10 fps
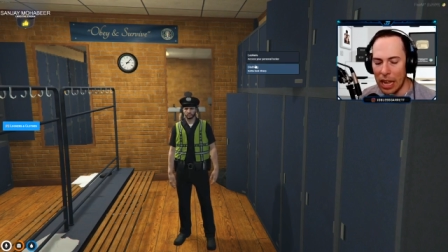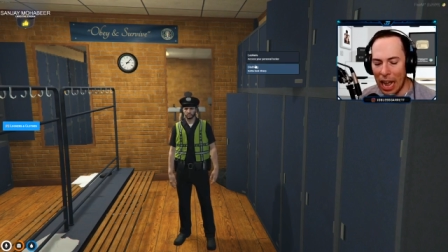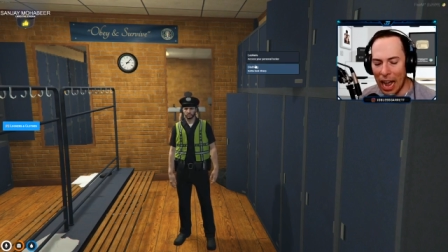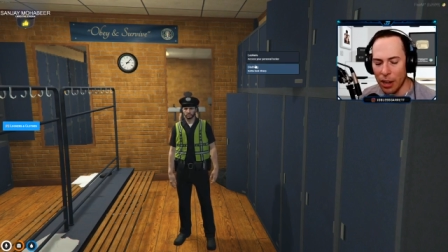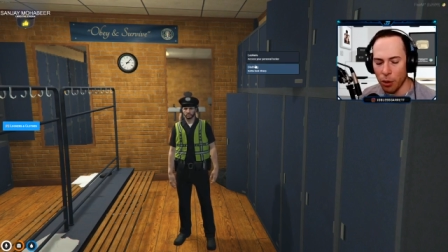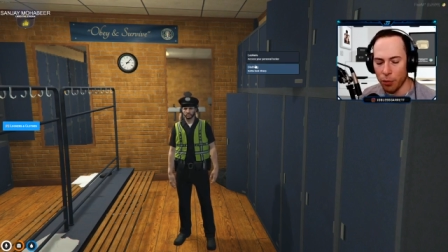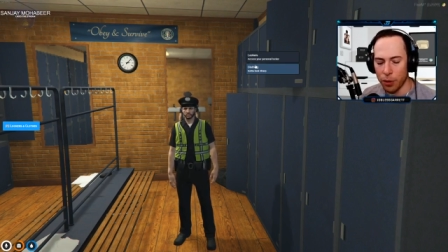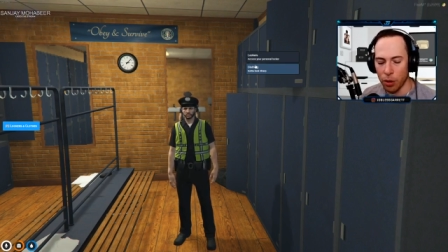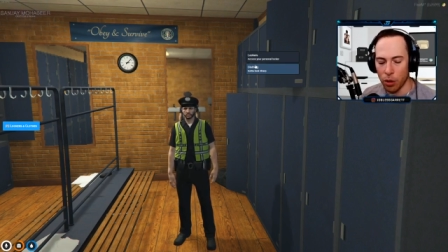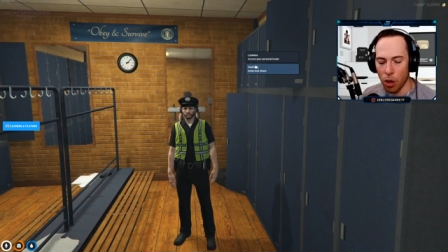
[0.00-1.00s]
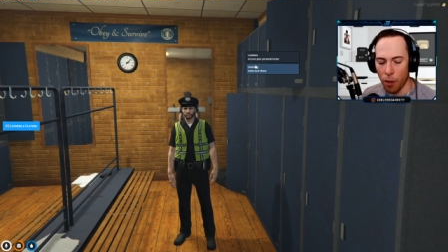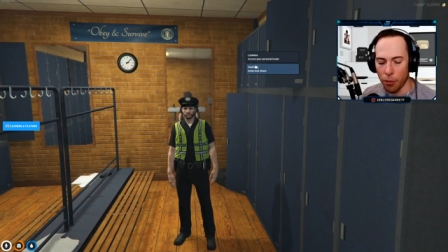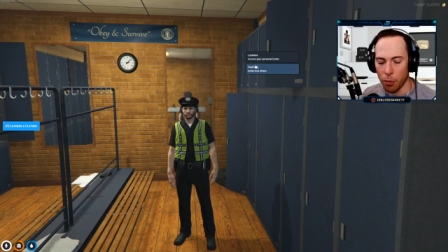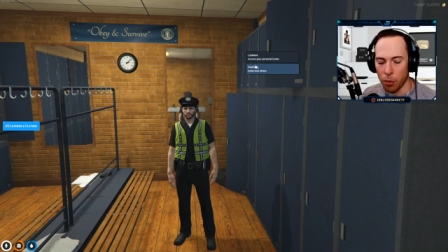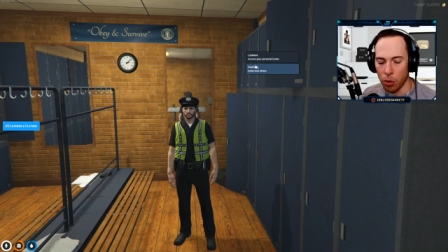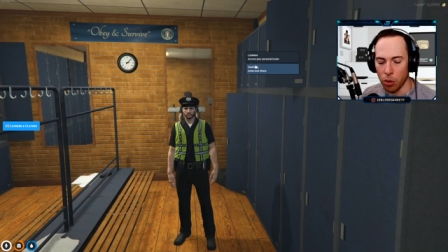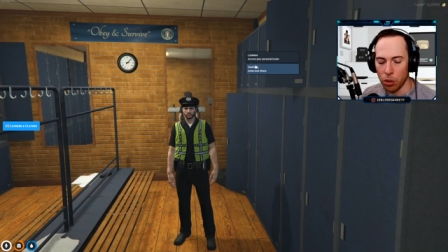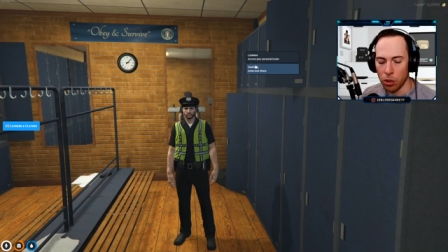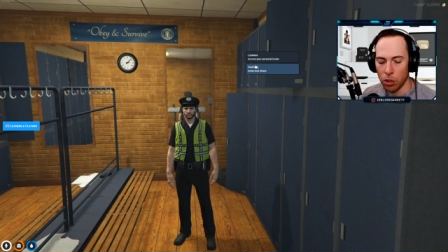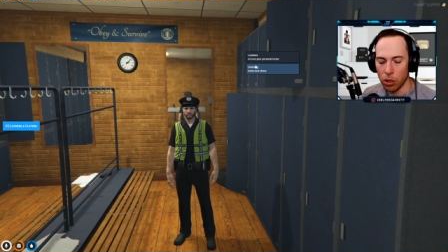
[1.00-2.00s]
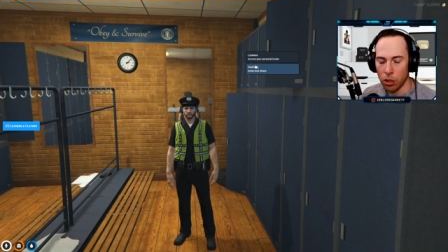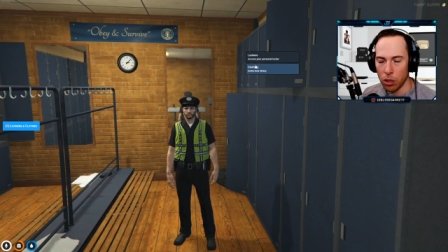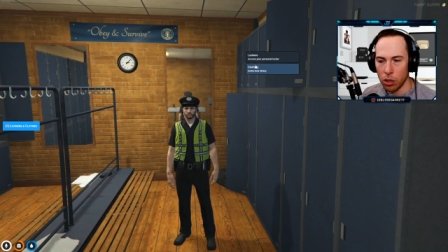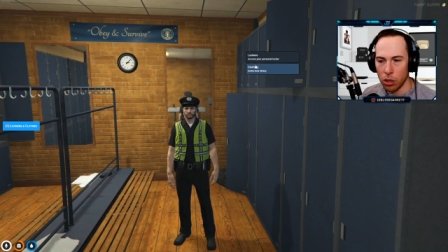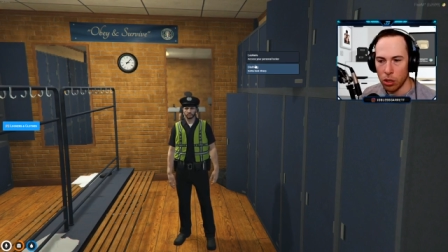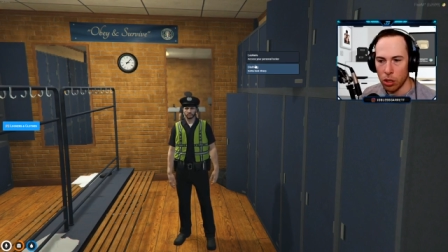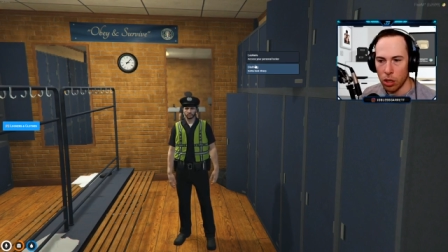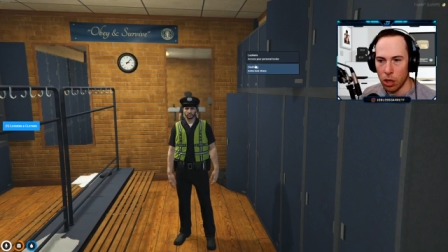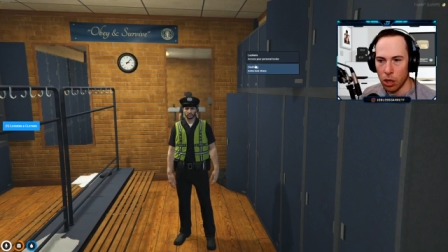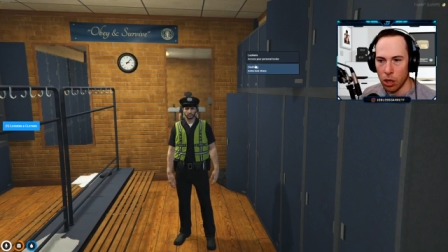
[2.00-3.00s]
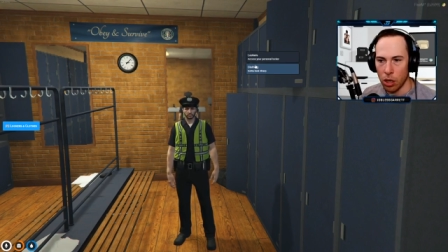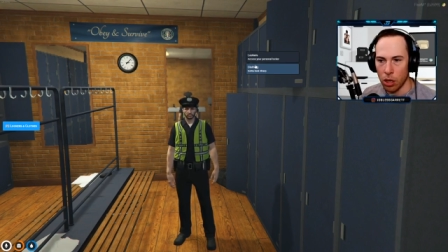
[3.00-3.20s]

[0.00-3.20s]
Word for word: I don't feel comfortable. Uh,